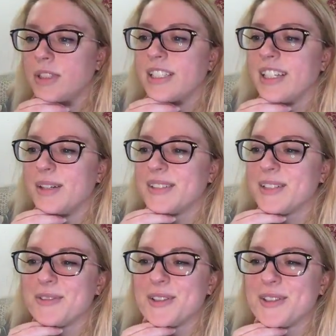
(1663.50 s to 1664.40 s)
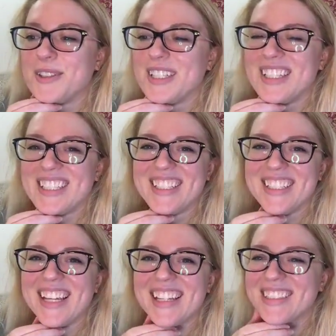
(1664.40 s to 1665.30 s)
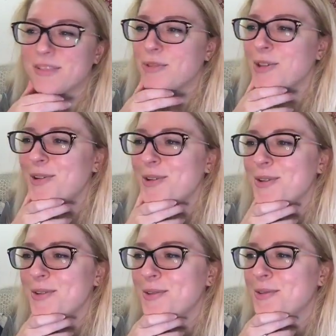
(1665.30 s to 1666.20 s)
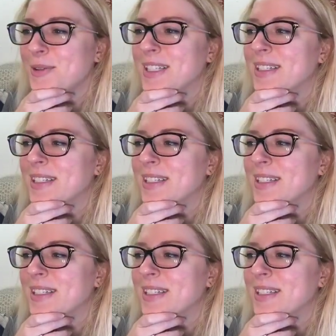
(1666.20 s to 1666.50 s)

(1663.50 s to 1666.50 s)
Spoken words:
Emily, woohoo. Yes, woohoo.